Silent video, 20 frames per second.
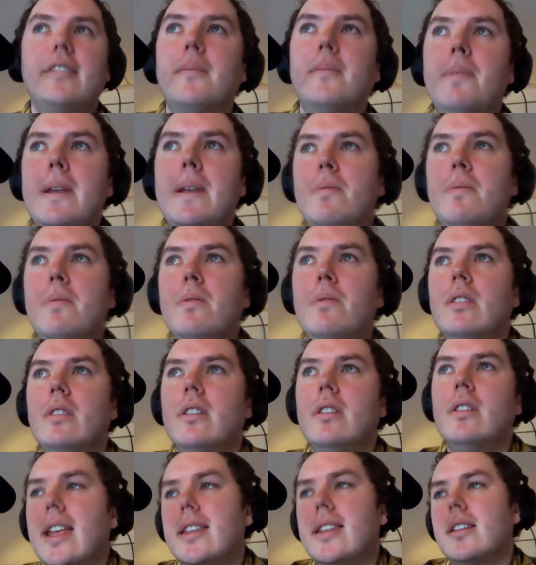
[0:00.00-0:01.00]
people look
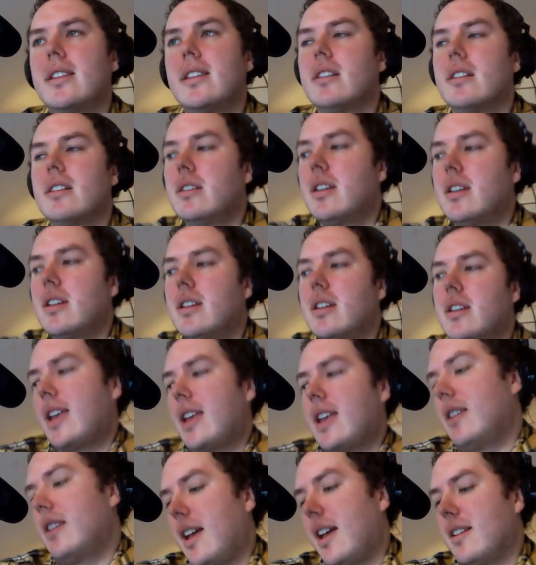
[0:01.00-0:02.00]
at it
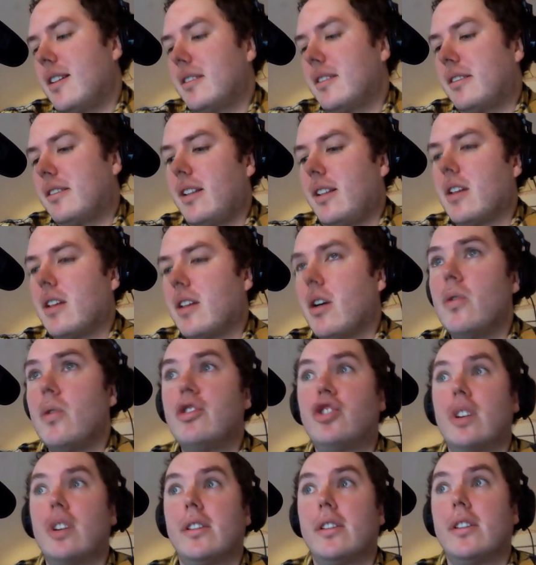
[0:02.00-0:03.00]
as
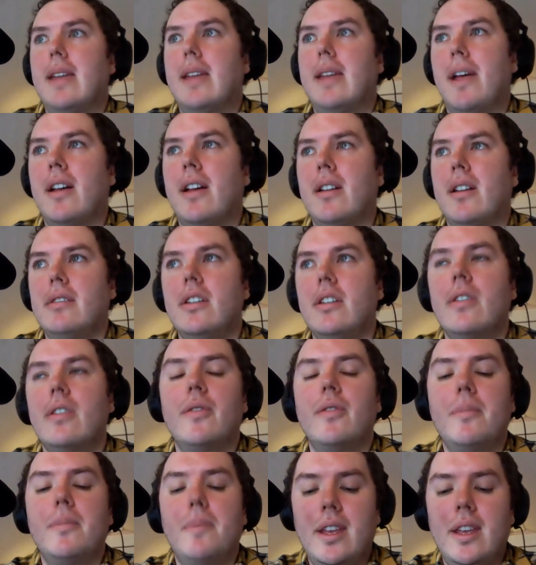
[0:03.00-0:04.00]
it just came out. It
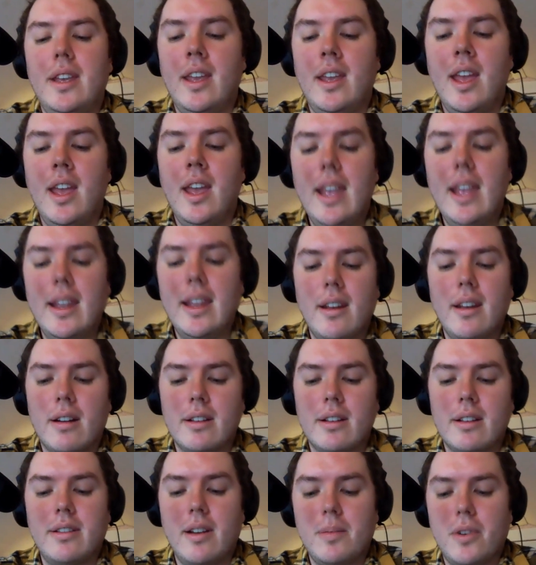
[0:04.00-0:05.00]
would be idiotic
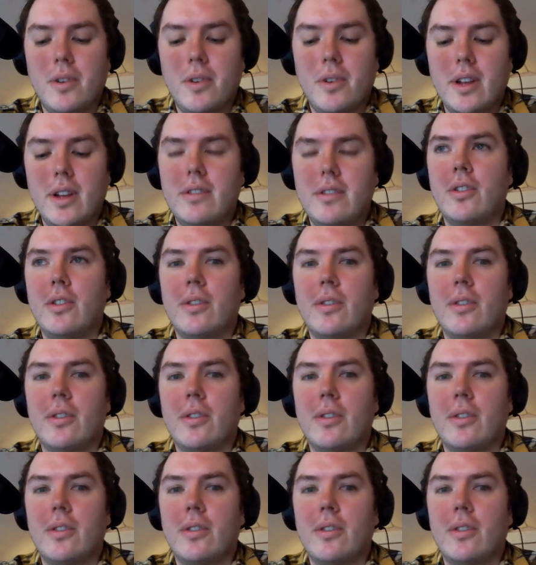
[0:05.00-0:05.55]
to upgrade your